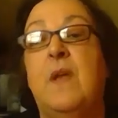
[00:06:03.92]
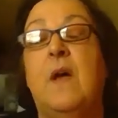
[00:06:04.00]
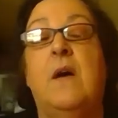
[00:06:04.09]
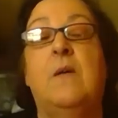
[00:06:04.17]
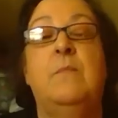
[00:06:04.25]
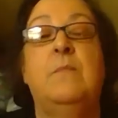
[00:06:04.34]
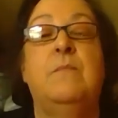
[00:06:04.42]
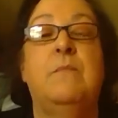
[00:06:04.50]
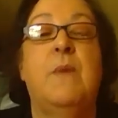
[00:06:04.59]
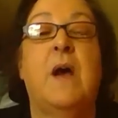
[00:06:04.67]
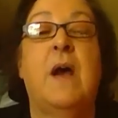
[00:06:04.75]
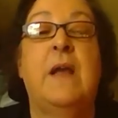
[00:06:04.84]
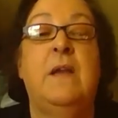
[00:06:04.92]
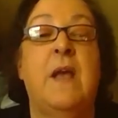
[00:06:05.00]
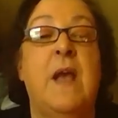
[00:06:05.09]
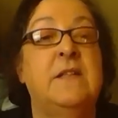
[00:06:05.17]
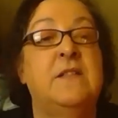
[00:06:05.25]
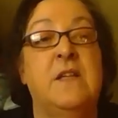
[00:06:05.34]
I
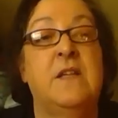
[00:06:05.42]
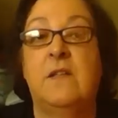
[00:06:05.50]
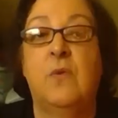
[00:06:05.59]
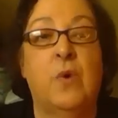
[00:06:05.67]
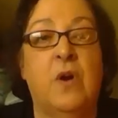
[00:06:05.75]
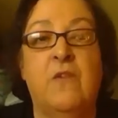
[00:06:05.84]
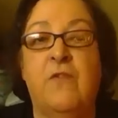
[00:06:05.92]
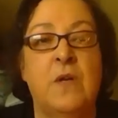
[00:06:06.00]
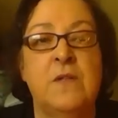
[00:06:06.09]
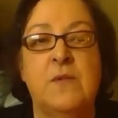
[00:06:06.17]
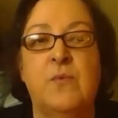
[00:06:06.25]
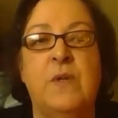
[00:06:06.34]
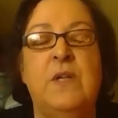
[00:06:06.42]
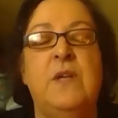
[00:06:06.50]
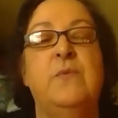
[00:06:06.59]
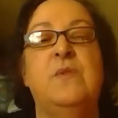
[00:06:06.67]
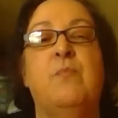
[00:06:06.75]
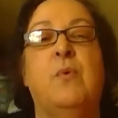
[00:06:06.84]
exited the workforce when he
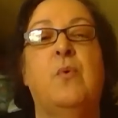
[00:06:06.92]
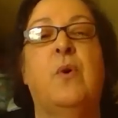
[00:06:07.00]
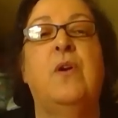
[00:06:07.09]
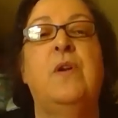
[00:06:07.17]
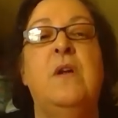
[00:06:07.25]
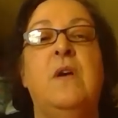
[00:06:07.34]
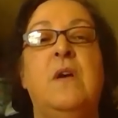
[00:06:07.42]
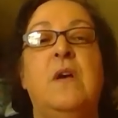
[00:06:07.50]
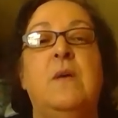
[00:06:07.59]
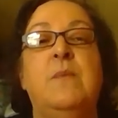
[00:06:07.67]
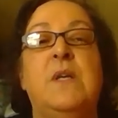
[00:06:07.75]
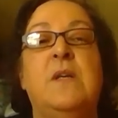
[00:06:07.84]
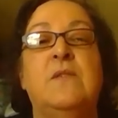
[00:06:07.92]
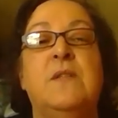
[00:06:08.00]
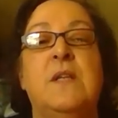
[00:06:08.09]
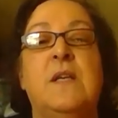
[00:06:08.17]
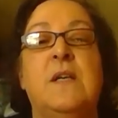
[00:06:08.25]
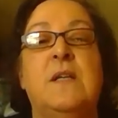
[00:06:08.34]
was born because
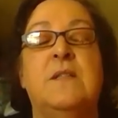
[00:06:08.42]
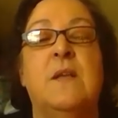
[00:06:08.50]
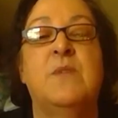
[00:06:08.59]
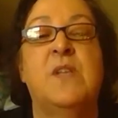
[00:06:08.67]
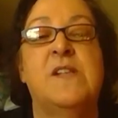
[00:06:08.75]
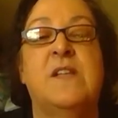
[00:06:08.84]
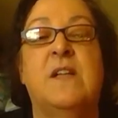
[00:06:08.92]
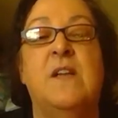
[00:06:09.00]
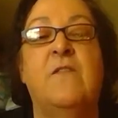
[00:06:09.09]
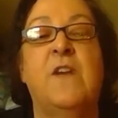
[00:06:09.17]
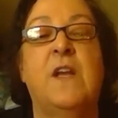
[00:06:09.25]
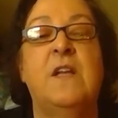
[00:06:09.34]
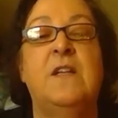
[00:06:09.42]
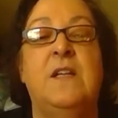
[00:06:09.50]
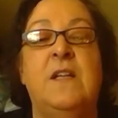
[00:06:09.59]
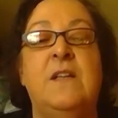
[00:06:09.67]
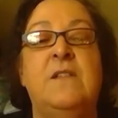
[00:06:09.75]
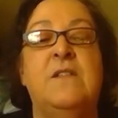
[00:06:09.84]
he had some significant
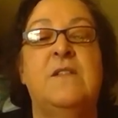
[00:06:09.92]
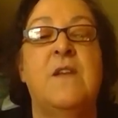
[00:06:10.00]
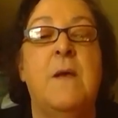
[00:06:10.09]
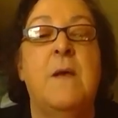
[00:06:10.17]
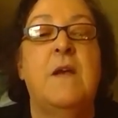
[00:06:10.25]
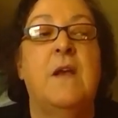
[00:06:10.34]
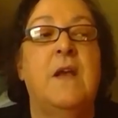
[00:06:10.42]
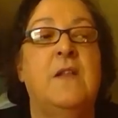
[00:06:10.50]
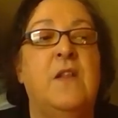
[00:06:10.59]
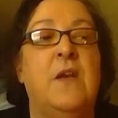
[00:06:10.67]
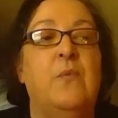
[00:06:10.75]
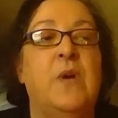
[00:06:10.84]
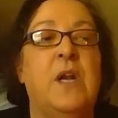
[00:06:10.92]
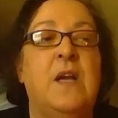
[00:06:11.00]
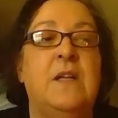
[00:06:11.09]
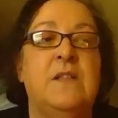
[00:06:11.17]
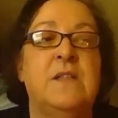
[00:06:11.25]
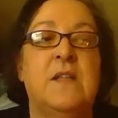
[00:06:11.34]
needs. And then when
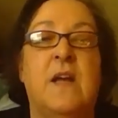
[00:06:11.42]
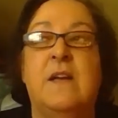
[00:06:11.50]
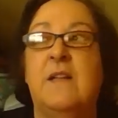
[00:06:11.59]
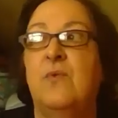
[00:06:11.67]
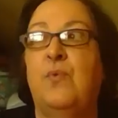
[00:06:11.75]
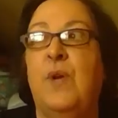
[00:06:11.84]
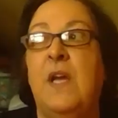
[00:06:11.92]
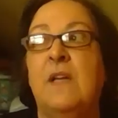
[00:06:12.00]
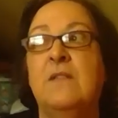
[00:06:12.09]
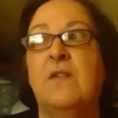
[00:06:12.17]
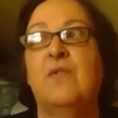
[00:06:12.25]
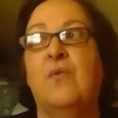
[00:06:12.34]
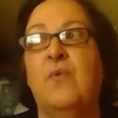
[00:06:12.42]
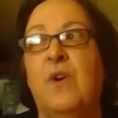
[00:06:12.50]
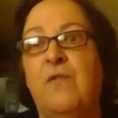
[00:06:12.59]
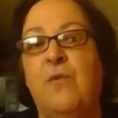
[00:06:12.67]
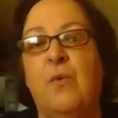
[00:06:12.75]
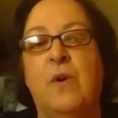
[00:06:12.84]
I decided to re-enter the
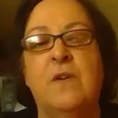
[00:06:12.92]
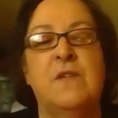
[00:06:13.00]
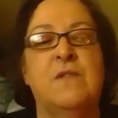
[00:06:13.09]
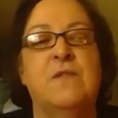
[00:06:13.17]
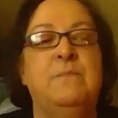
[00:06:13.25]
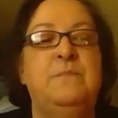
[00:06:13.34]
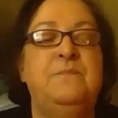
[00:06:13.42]
workforce,